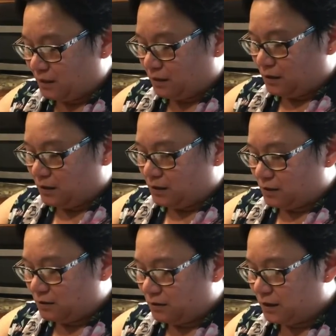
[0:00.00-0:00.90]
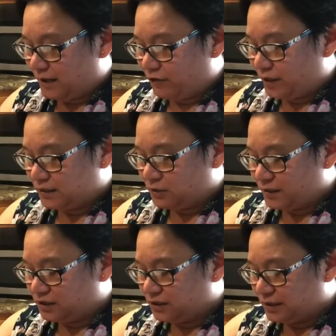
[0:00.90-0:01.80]
And did I forget to
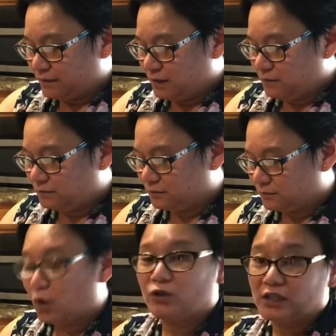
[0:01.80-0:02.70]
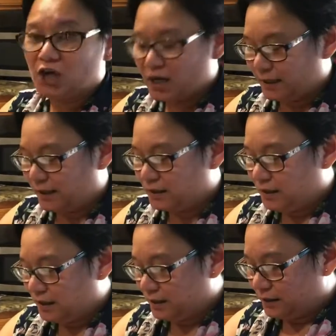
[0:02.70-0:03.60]
mention something? Oh, the garlic.
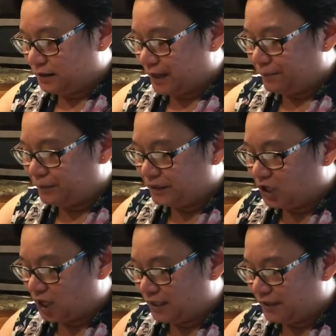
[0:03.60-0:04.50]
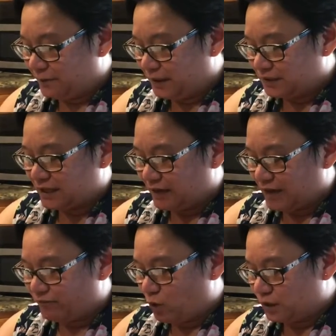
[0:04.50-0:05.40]
I put the garlic there because
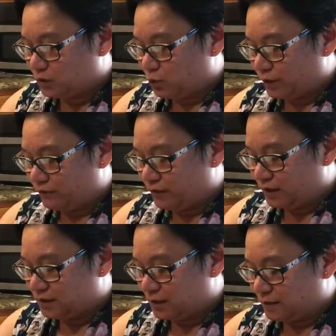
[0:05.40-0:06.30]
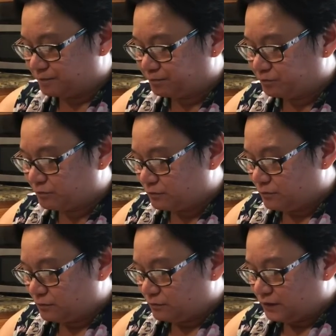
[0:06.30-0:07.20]
I've watched one of this
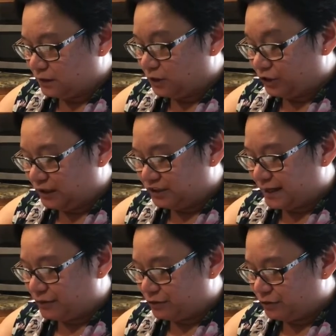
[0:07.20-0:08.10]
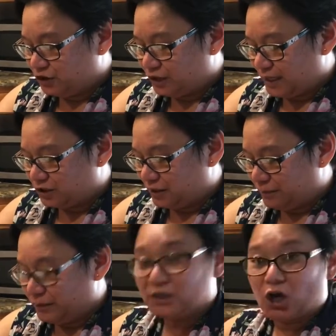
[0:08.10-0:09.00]
cooking channel, and she actually
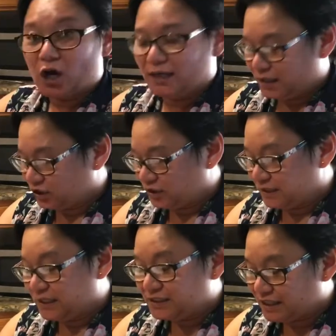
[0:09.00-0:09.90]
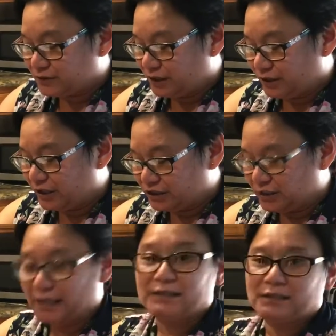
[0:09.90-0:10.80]
put garlic, and she said it tastes really good, and she
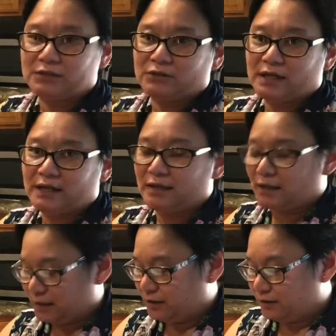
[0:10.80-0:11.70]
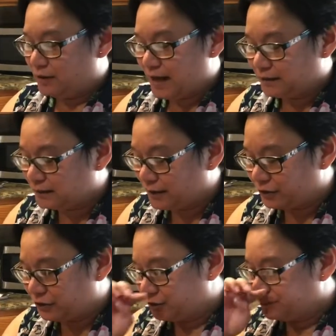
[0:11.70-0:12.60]
liked it. So I kind of like, you know, added there
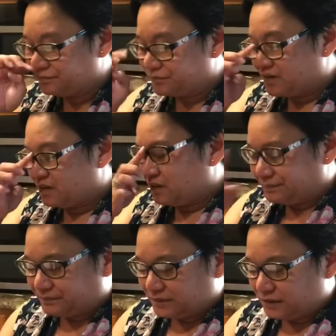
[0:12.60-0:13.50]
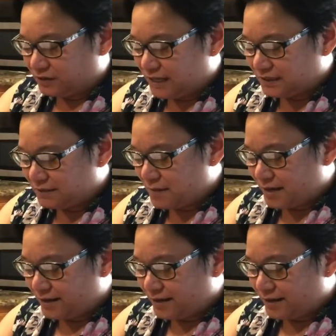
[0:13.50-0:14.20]
too. So that's my